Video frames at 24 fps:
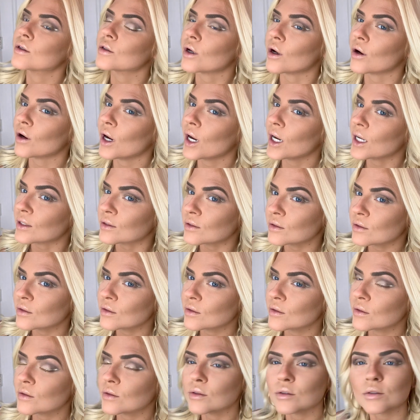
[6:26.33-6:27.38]
Okay,
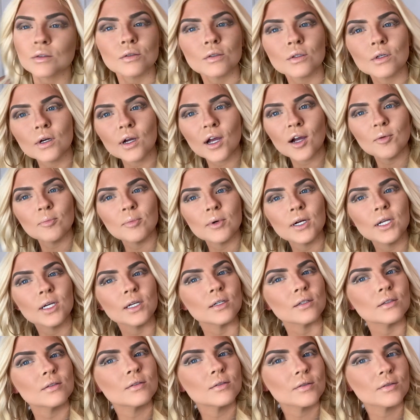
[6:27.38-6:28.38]
look how pretty.